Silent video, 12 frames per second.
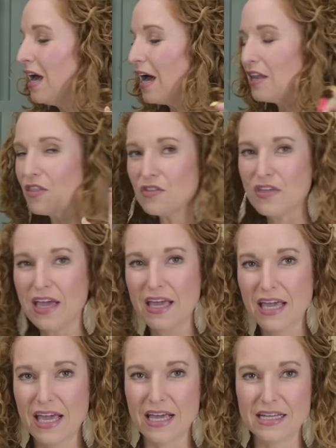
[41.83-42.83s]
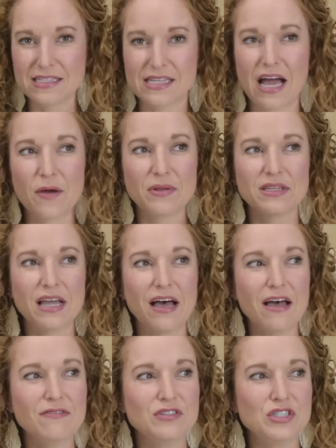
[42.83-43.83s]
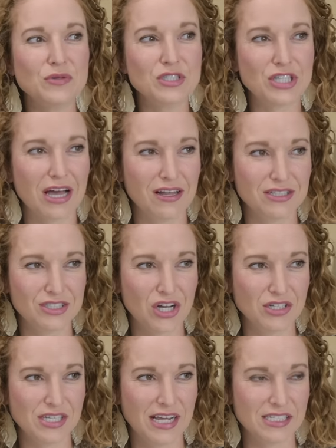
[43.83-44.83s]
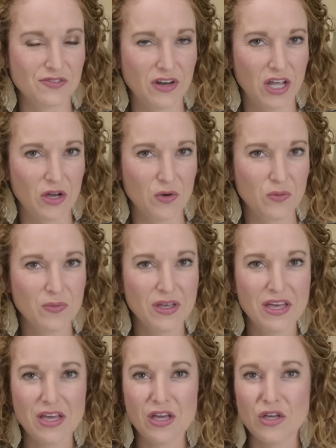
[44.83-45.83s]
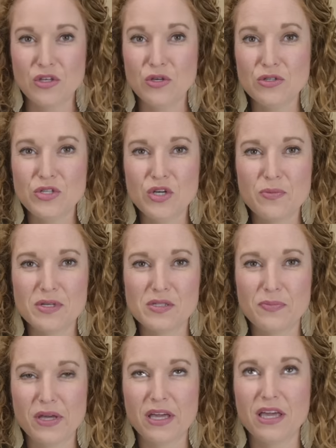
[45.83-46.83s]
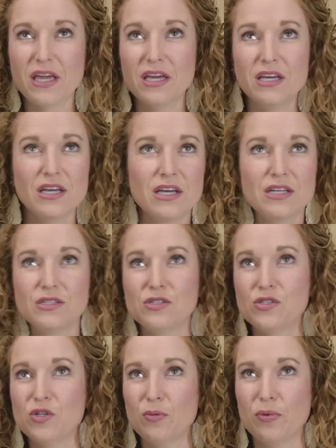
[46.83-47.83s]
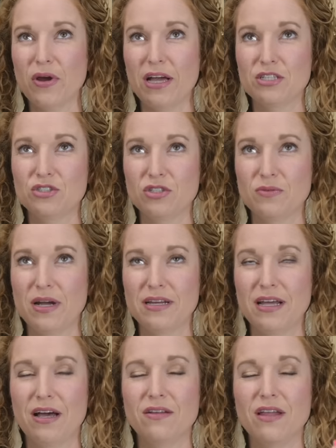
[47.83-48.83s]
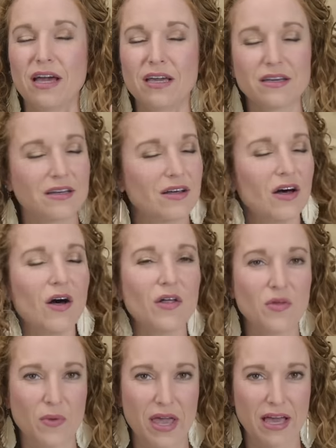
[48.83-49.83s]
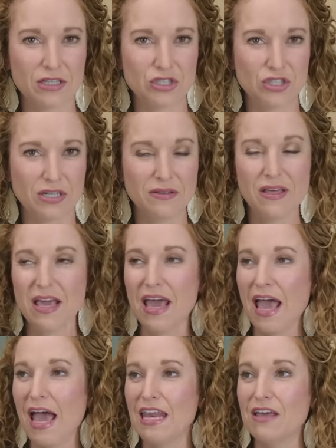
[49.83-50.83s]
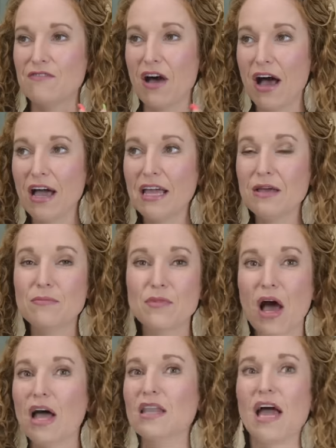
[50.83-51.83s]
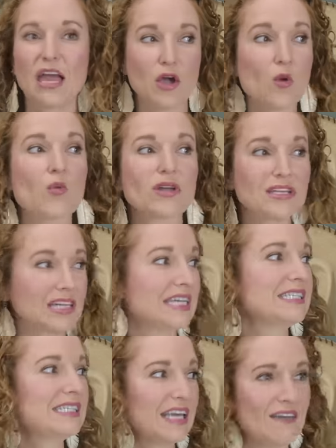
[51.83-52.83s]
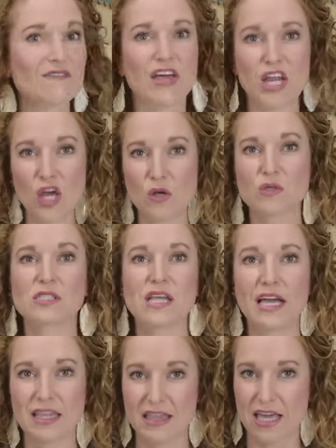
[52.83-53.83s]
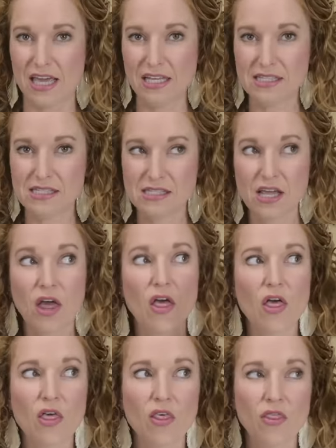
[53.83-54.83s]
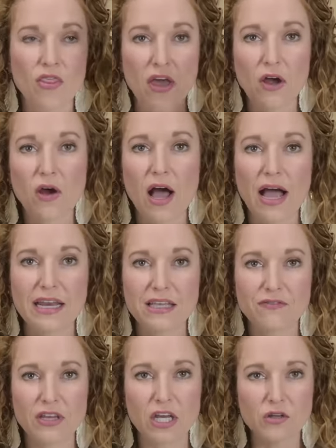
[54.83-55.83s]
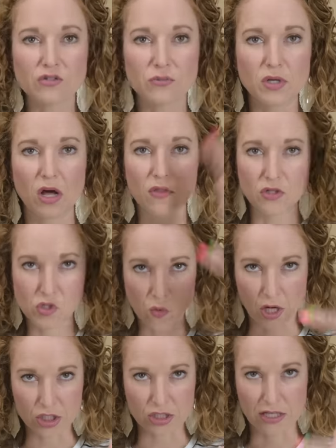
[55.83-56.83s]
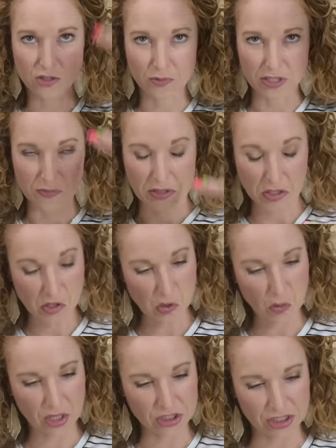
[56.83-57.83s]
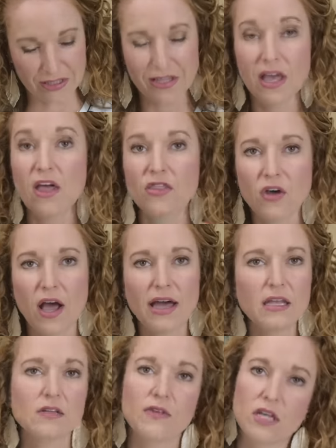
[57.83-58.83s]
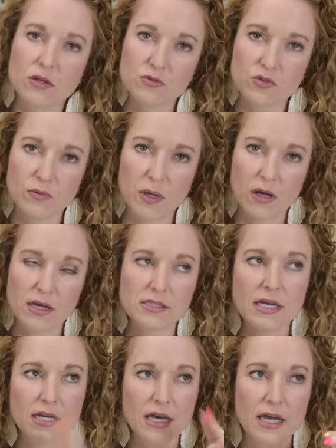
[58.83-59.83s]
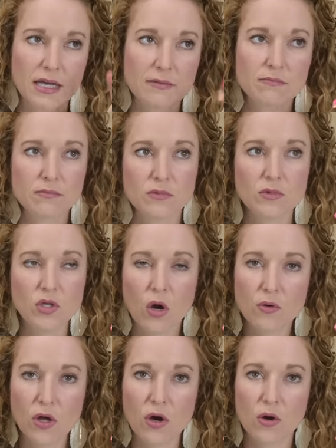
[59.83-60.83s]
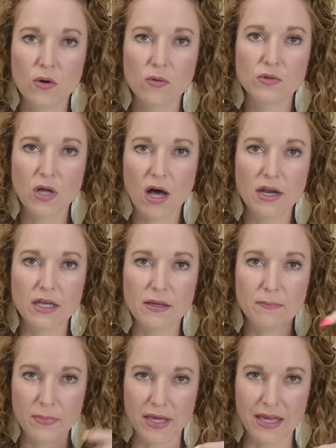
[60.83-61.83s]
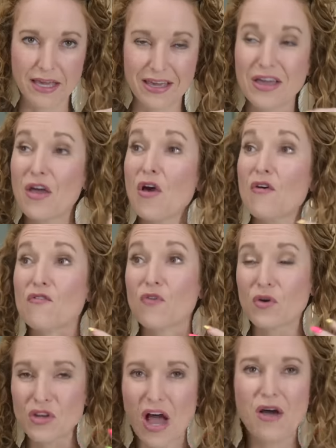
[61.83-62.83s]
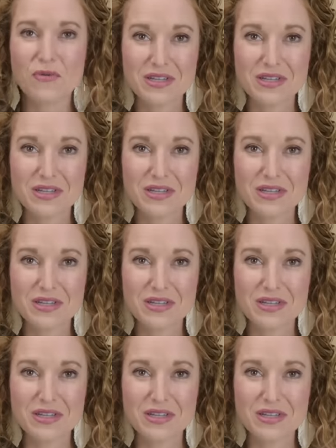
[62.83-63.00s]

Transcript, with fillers: Another thing is I would love to do a challenge on today's video. YouTube is being super extra right now. Like all the way extra. And if I am not like releasing videos like this, they're hiding videos from y'all. They're squashing, that's what this means, squashing. They're hiding the videos from y'all as like a no-no, naughty me for not